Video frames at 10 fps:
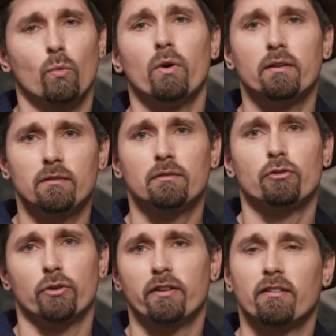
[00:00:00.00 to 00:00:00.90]
one
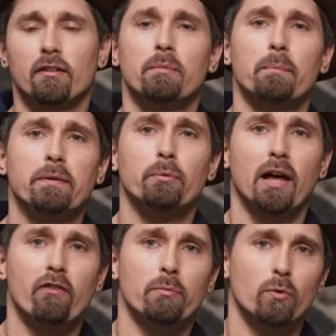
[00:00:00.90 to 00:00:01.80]
criticism that people
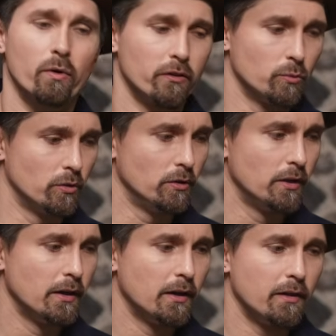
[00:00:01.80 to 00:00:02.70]
have about WeatherWool
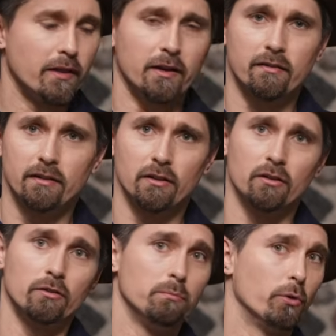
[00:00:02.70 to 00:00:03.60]
that I see
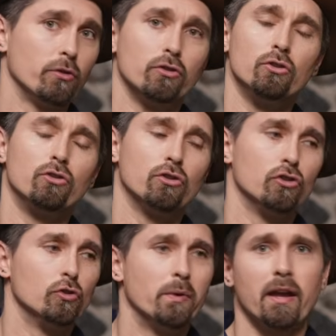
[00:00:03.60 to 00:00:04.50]
on both
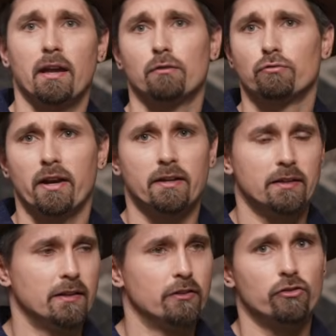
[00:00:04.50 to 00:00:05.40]
YouTube and
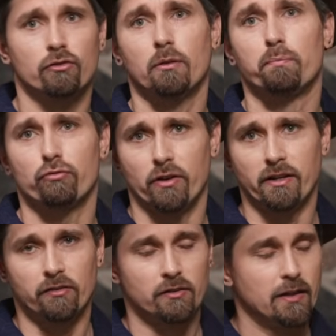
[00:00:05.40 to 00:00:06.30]
Reddit is the
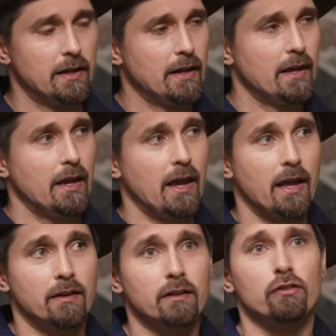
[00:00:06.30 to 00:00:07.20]
price.
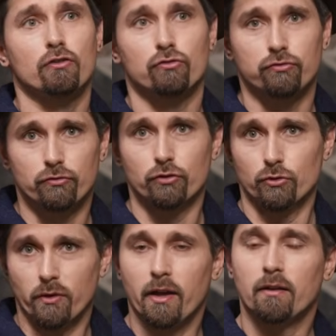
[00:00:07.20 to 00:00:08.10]
And it's
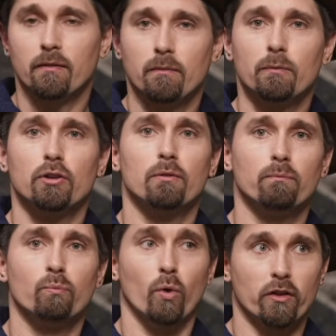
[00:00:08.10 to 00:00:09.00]
true that
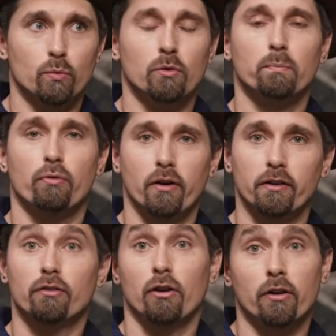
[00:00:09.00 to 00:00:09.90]
WeatherWool
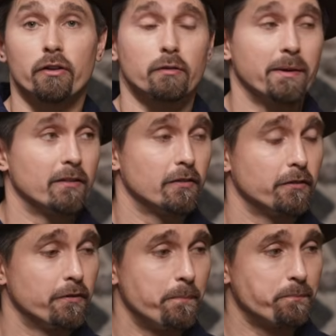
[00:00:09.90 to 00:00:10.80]
products are
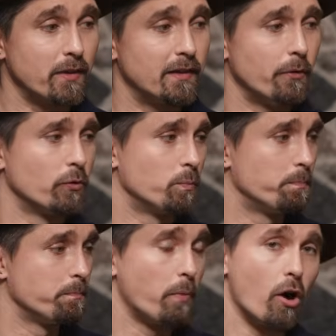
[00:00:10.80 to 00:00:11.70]
expensive. And that was
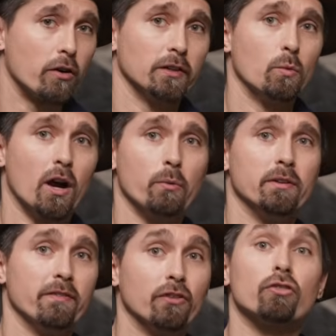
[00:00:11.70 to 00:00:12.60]
partly why
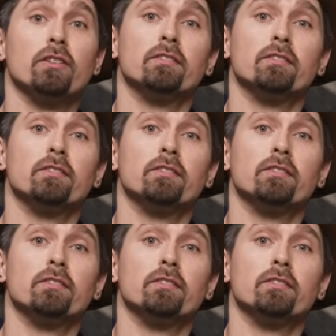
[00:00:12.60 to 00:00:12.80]
we ventured